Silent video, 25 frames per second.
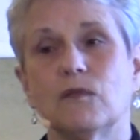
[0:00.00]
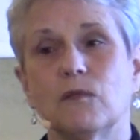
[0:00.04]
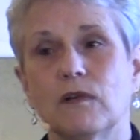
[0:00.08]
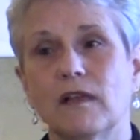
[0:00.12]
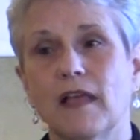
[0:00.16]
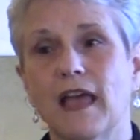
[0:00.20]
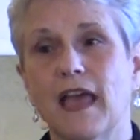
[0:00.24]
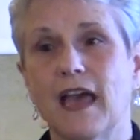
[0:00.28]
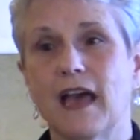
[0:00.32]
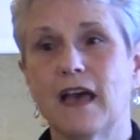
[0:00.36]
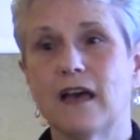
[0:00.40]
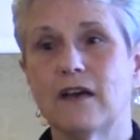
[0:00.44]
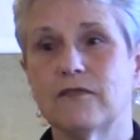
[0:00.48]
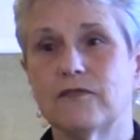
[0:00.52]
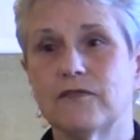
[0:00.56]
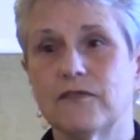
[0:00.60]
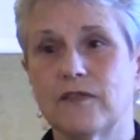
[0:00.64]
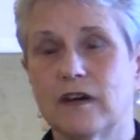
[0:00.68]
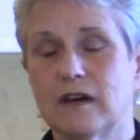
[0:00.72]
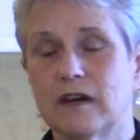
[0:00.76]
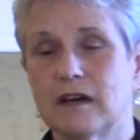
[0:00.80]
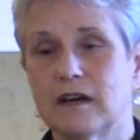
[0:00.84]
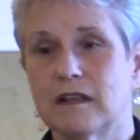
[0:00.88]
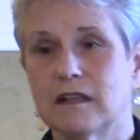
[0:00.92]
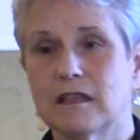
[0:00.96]
will have
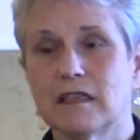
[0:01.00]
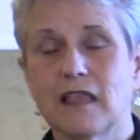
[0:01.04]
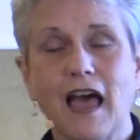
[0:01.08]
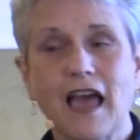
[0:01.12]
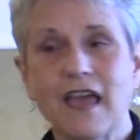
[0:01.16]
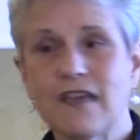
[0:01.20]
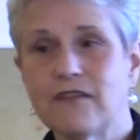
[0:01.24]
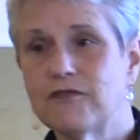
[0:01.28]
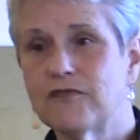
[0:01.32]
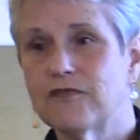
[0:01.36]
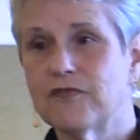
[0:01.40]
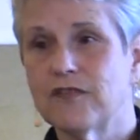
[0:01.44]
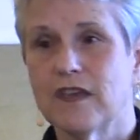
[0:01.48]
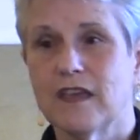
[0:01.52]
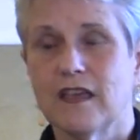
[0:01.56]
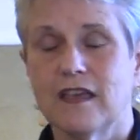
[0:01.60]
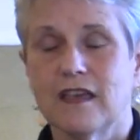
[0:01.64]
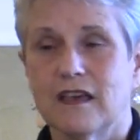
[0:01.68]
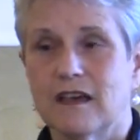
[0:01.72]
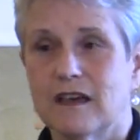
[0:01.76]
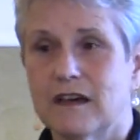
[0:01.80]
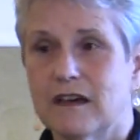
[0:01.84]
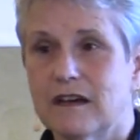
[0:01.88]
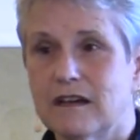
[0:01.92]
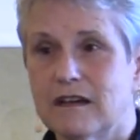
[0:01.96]
uh, life
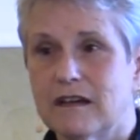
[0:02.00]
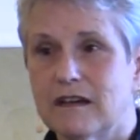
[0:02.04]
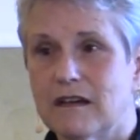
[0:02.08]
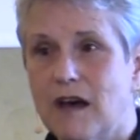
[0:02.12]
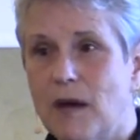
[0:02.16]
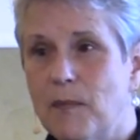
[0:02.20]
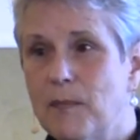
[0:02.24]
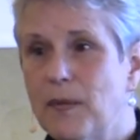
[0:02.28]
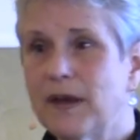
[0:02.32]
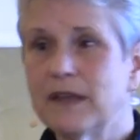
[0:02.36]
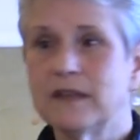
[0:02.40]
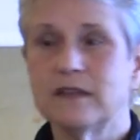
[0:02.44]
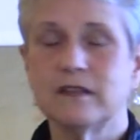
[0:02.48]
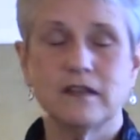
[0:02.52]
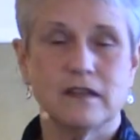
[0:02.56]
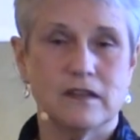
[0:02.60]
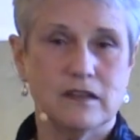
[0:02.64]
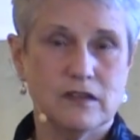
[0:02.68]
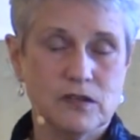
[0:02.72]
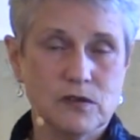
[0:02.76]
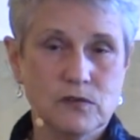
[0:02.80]
uh, abundant.